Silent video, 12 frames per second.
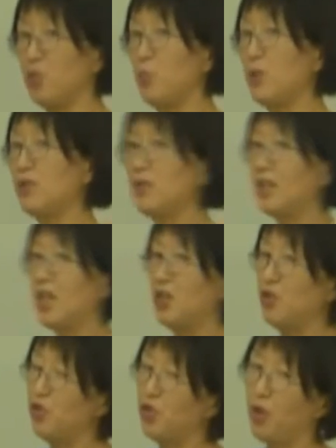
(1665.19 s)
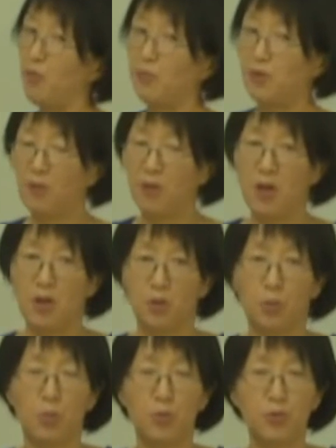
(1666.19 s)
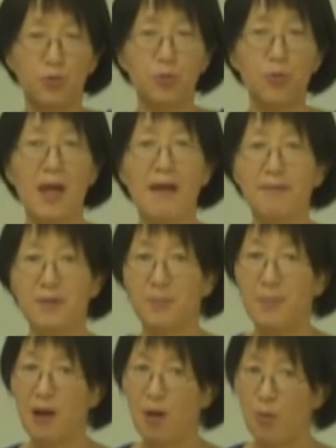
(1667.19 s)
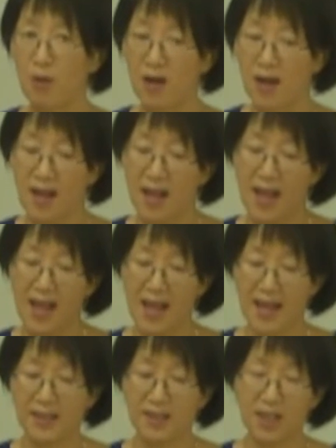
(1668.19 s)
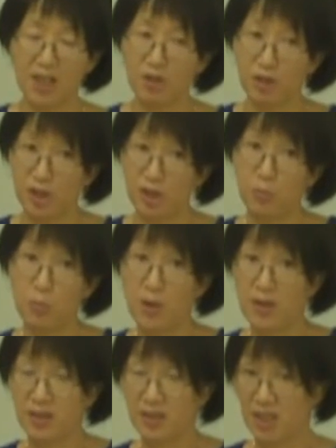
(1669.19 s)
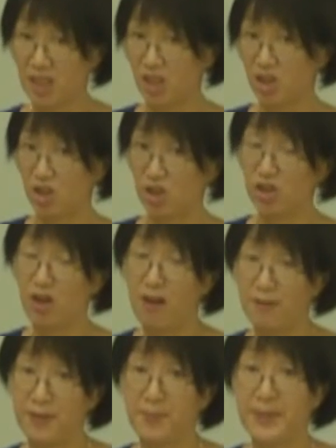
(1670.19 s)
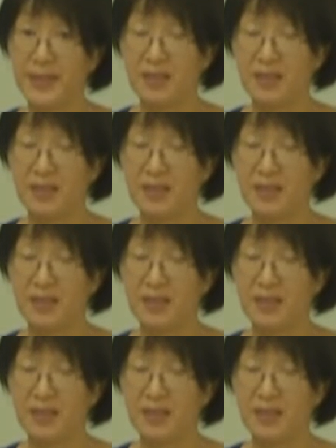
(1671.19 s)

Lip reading: It was the language of those who have the power, and the English was the language of the